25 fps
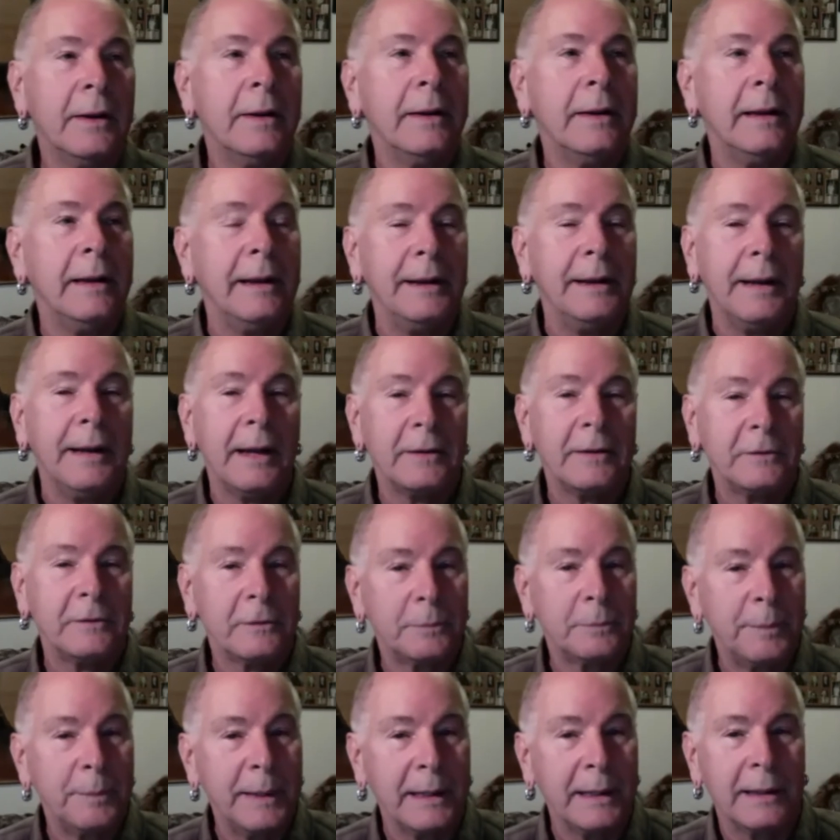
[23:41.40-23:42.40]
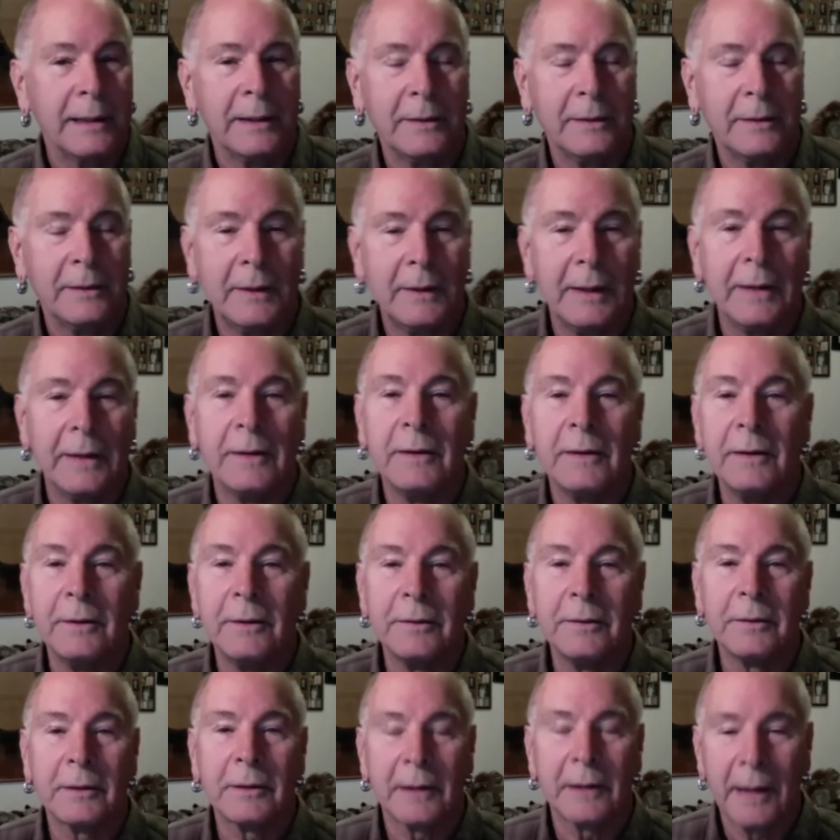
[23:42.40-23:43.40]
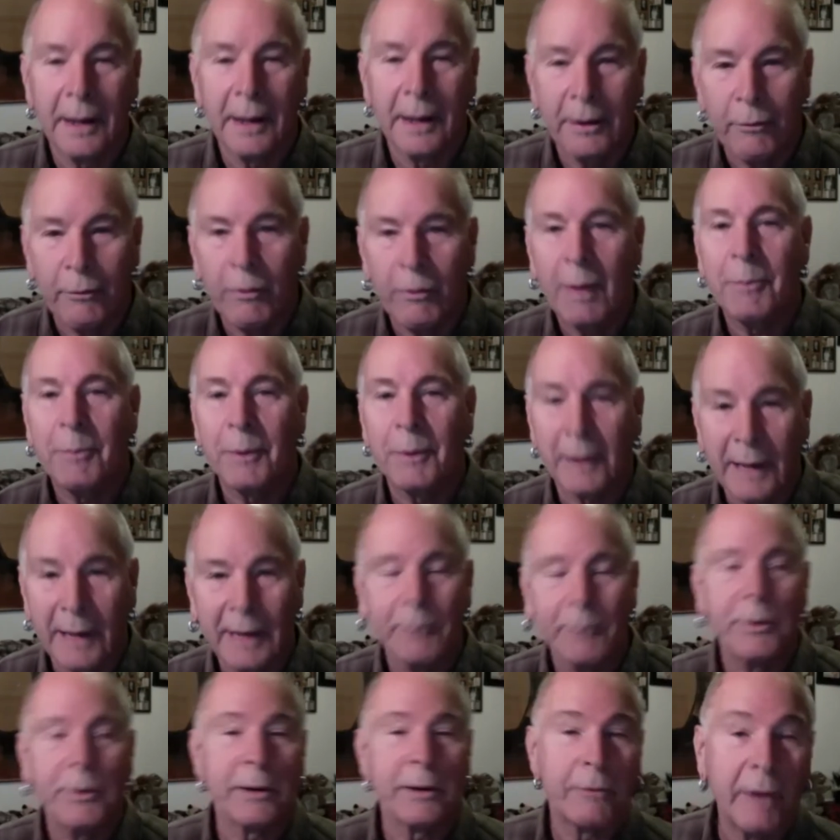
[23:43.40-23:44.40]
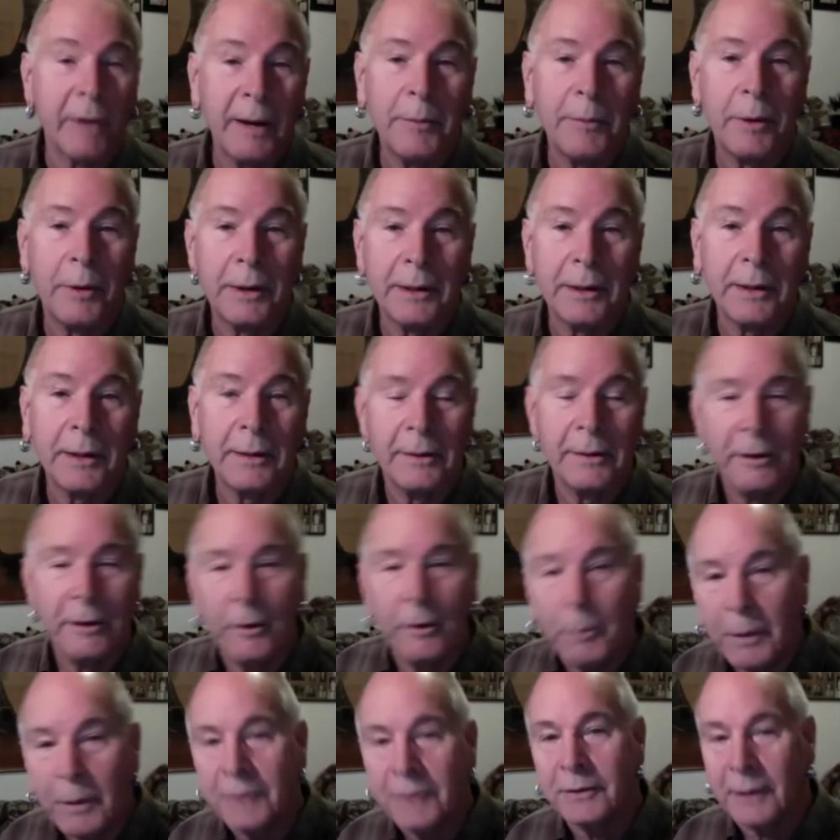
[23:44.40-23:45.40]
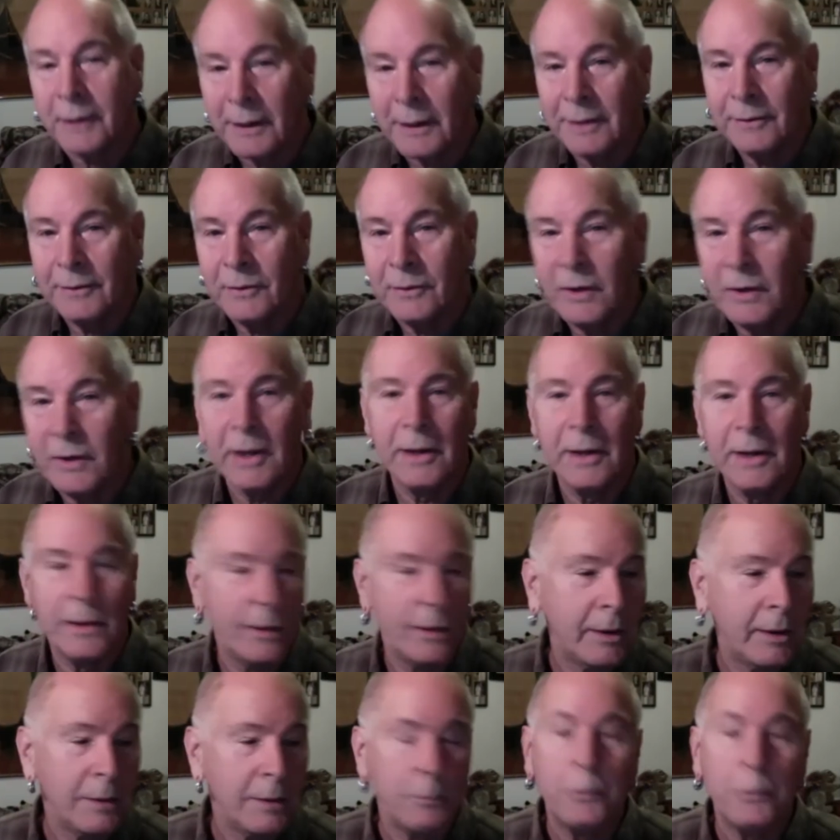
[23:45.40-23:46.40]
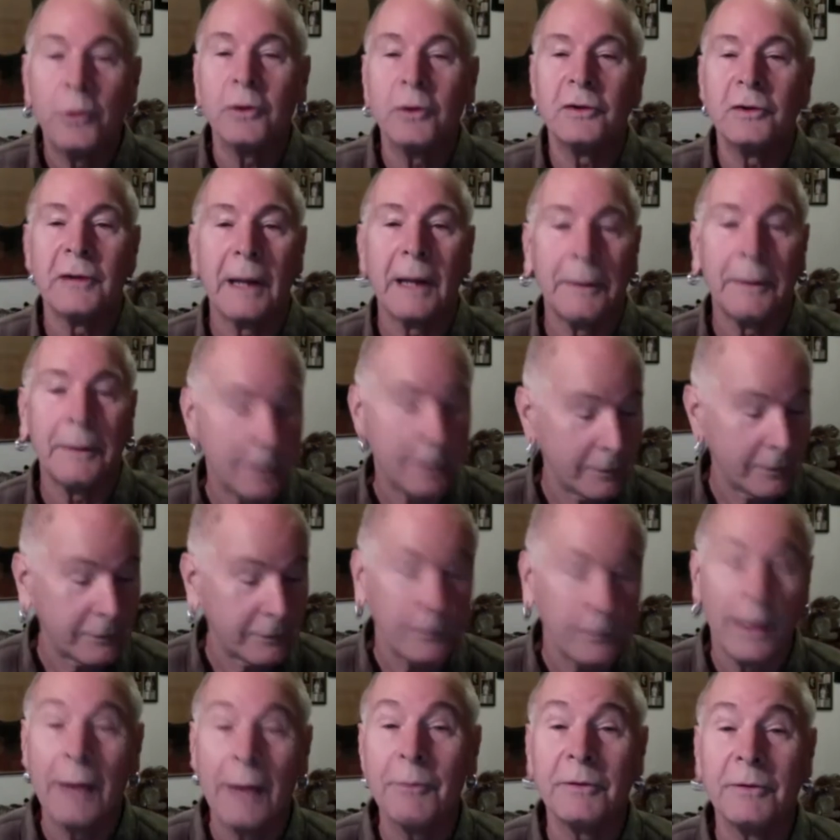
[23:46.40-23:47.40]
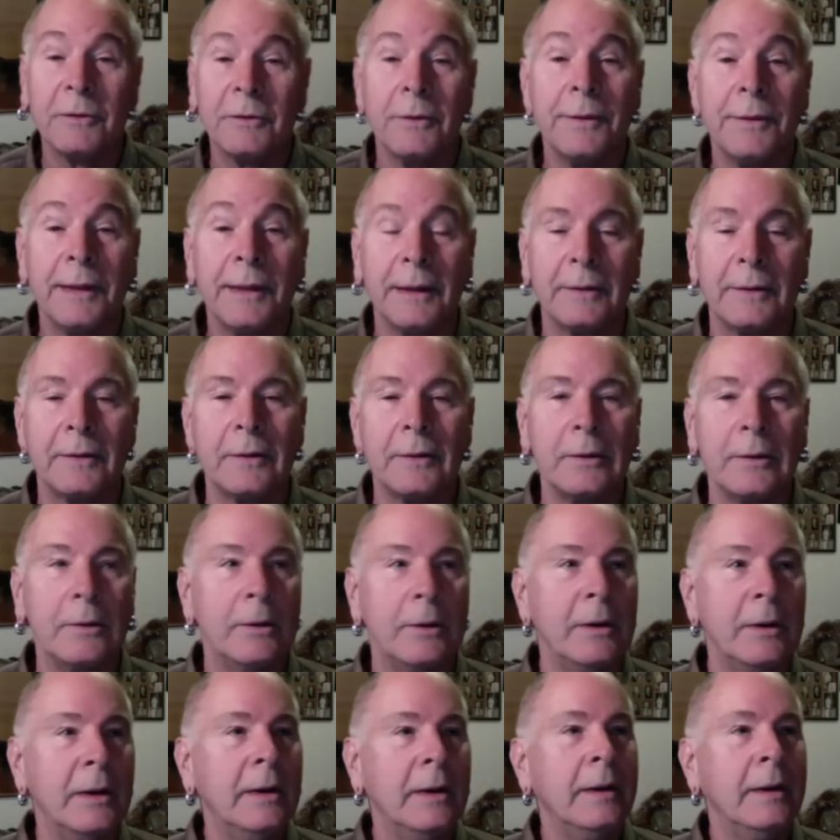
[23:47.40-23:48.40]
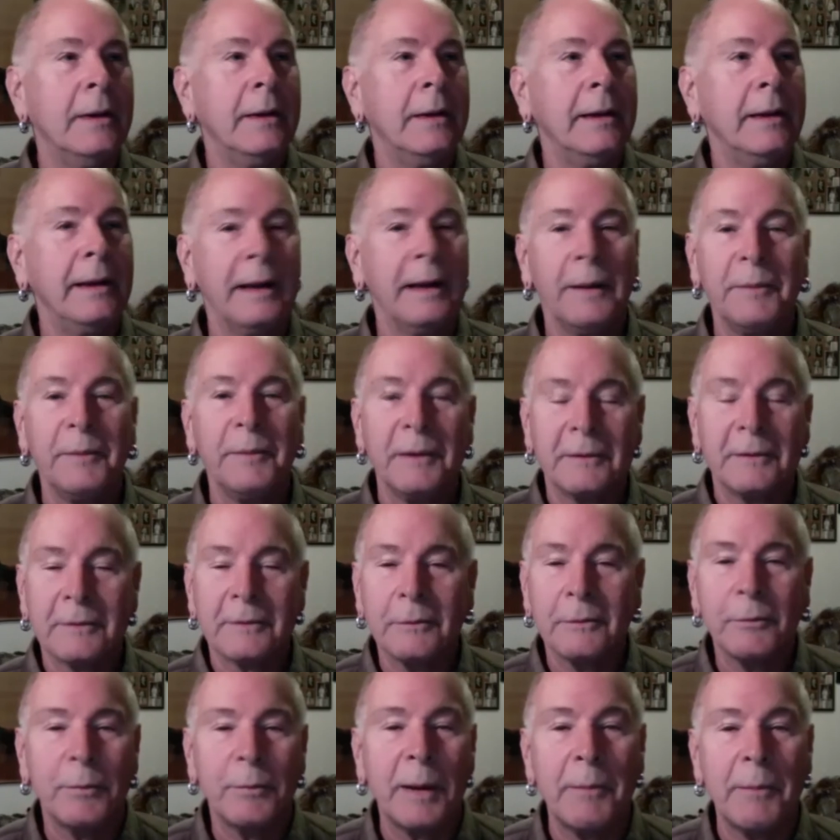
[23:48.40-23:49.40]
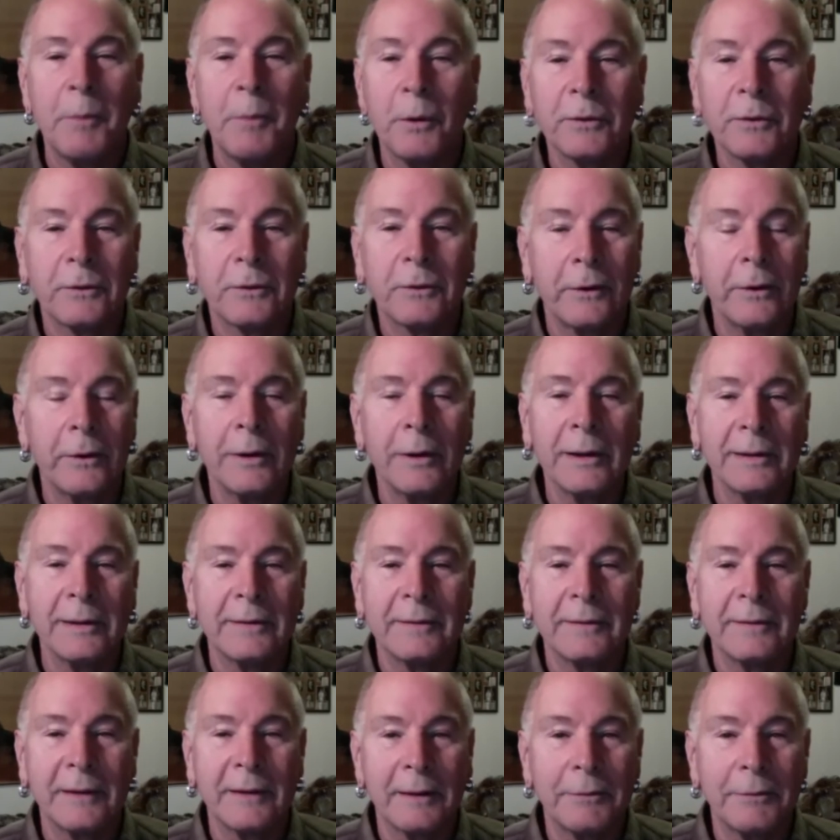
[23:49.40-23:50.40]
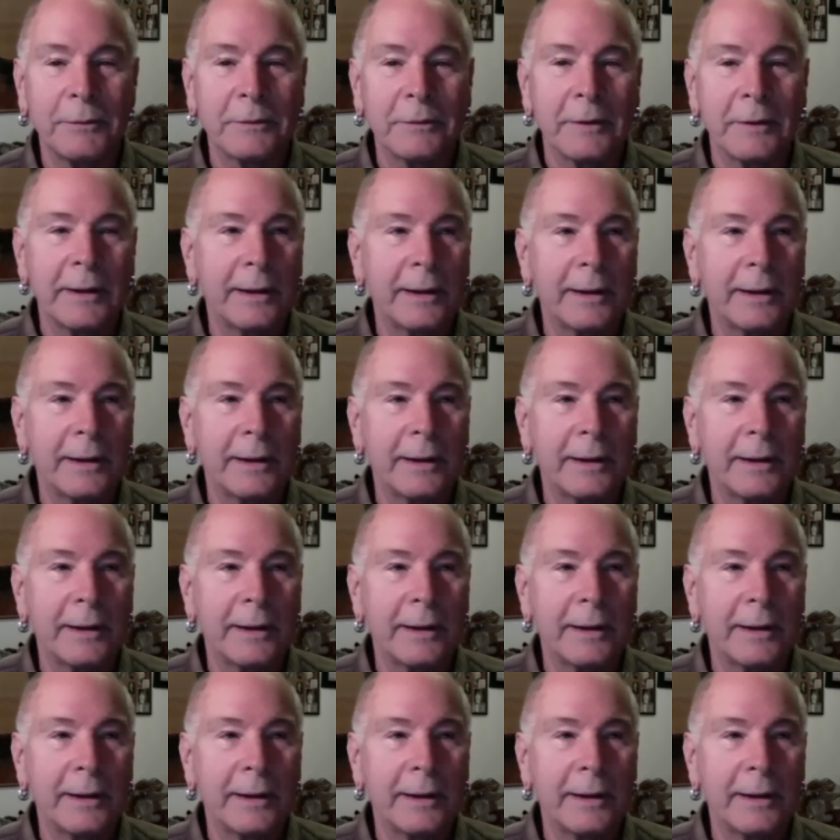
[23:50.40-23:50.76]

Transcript: not just being content, to kind of replicate what grandma did, but to continue and push out there. So I was doing that too. And I mean, some of my most early stuff was like,